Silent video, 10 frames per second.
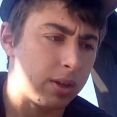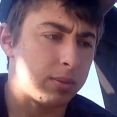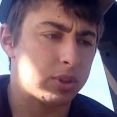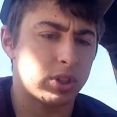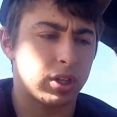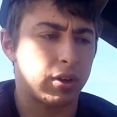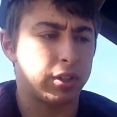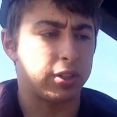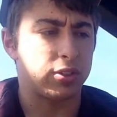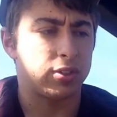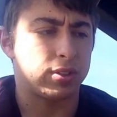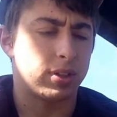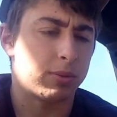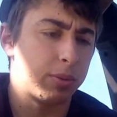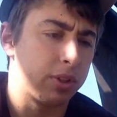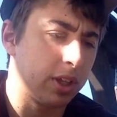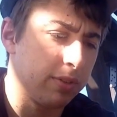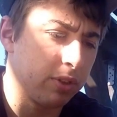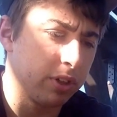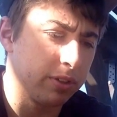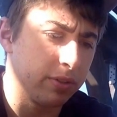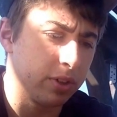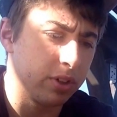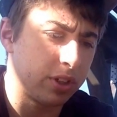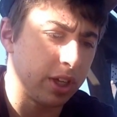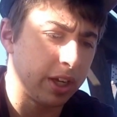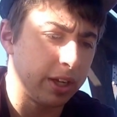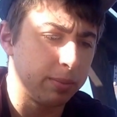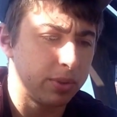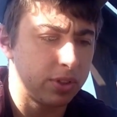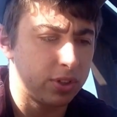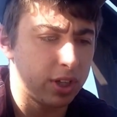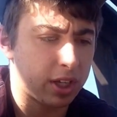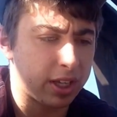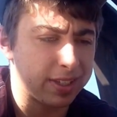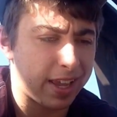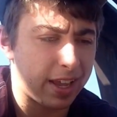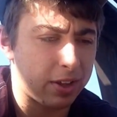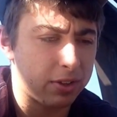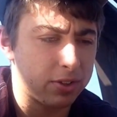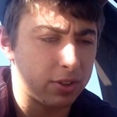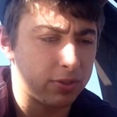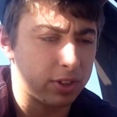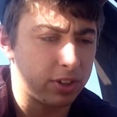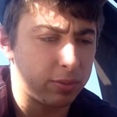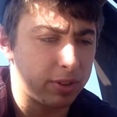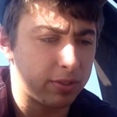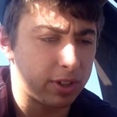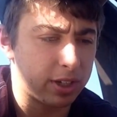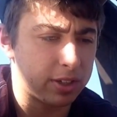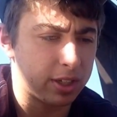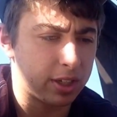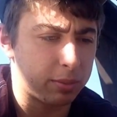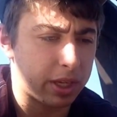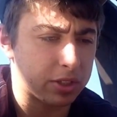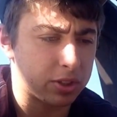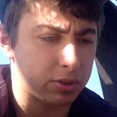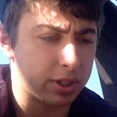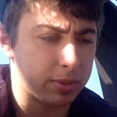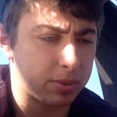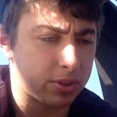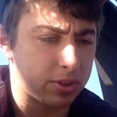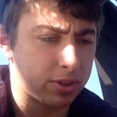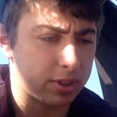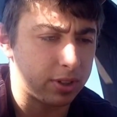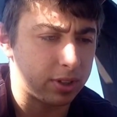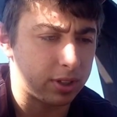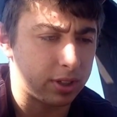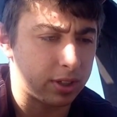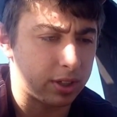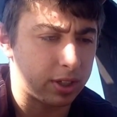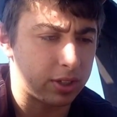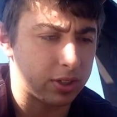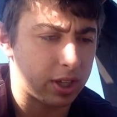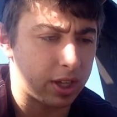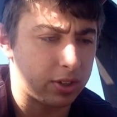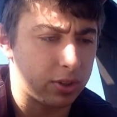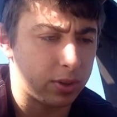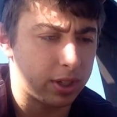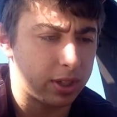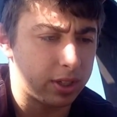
show you how it hits. I'm going to put the Kayfun on here first. I am sick as hell, so forgive me for not taking master rips. I just can't do it.